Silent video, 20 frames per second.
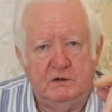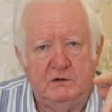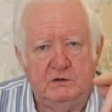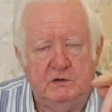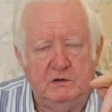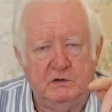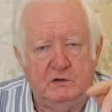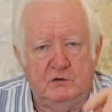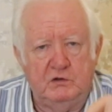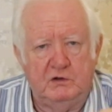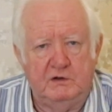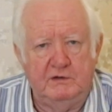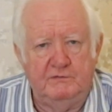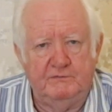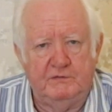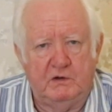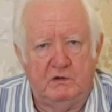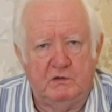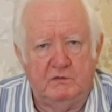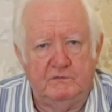that could
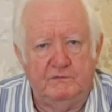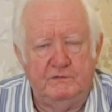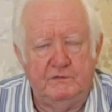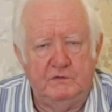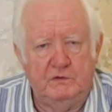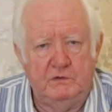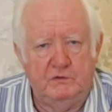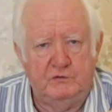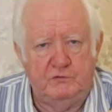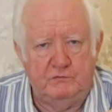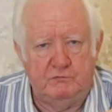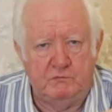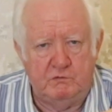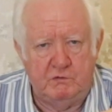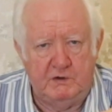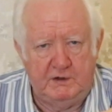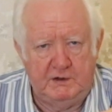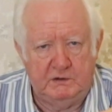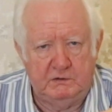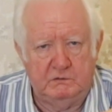involve
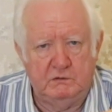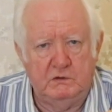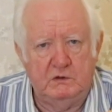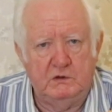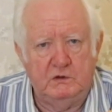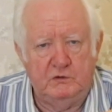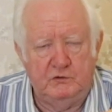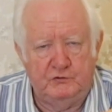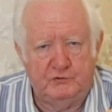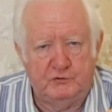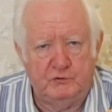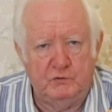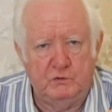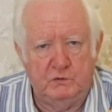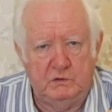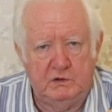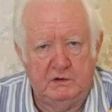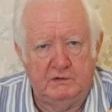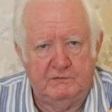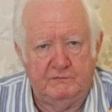real, true
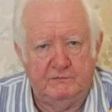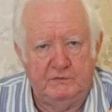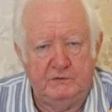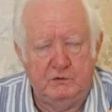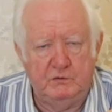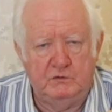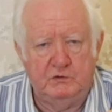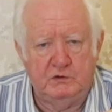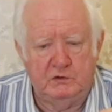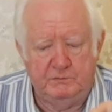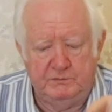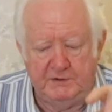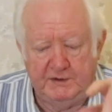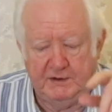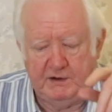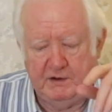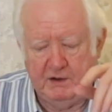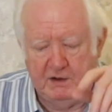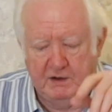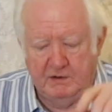love. You could
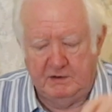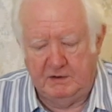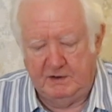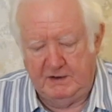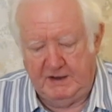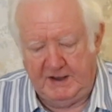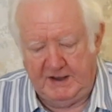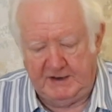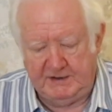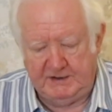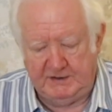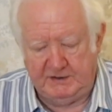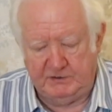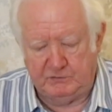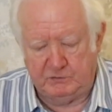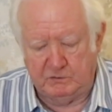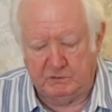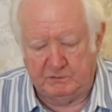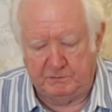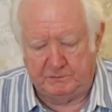be heading
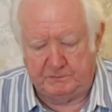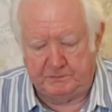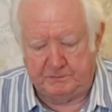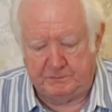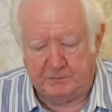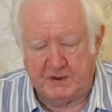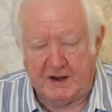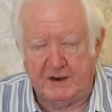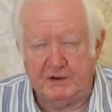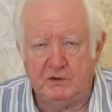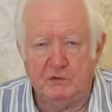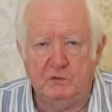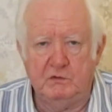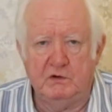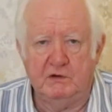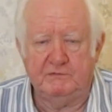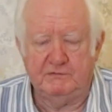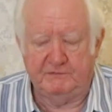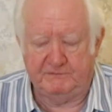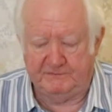into a brand new
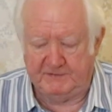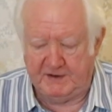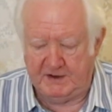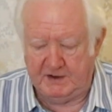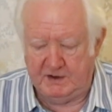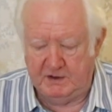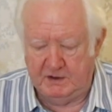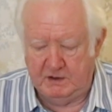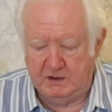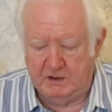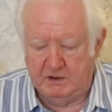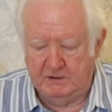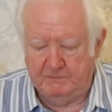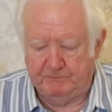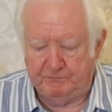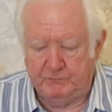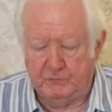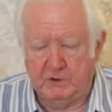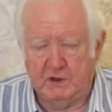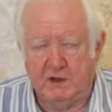love affair
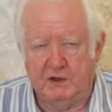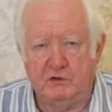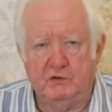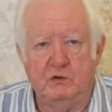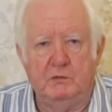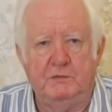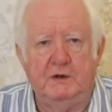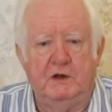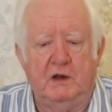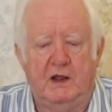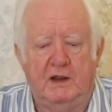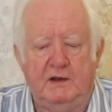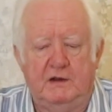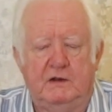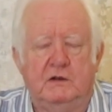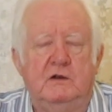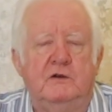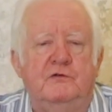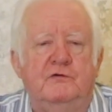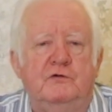and you'll be
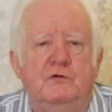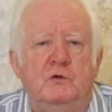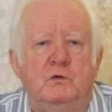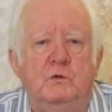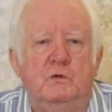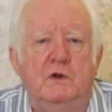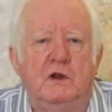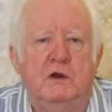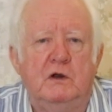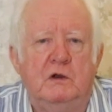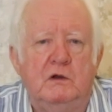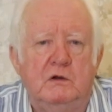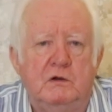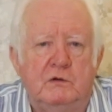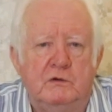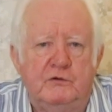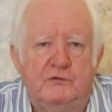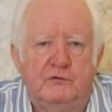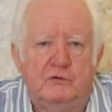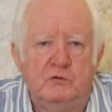like a schoolgirl
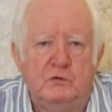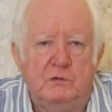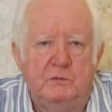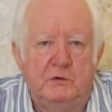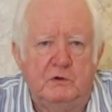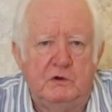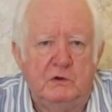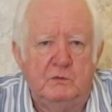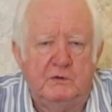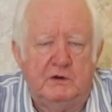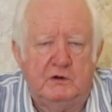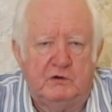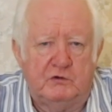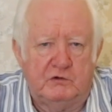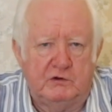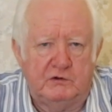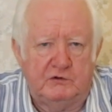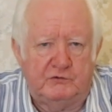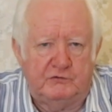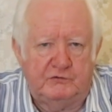or a schoolboy with a
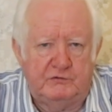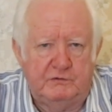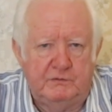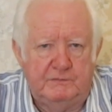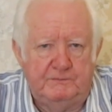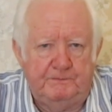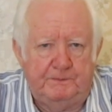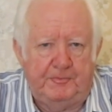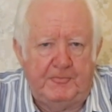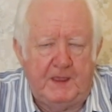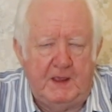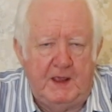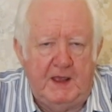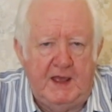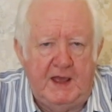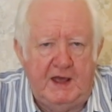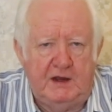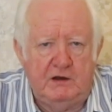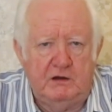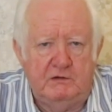crush,
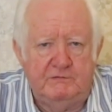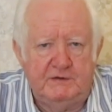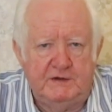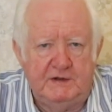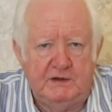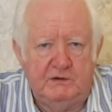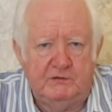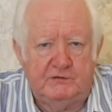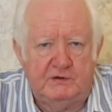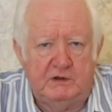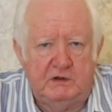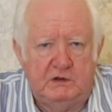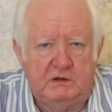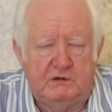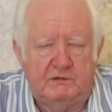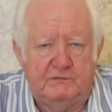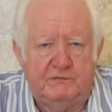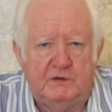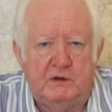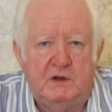head over heels in
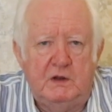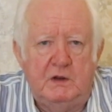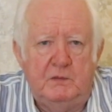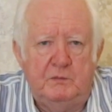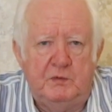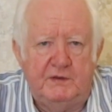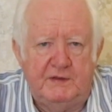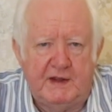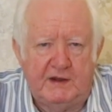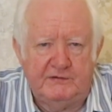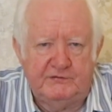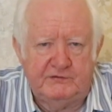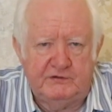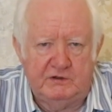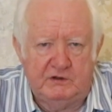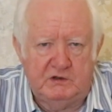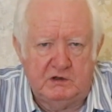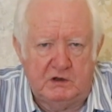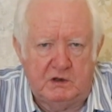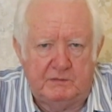love. But that's to
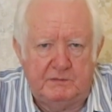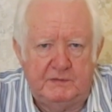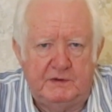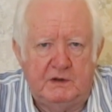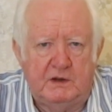come.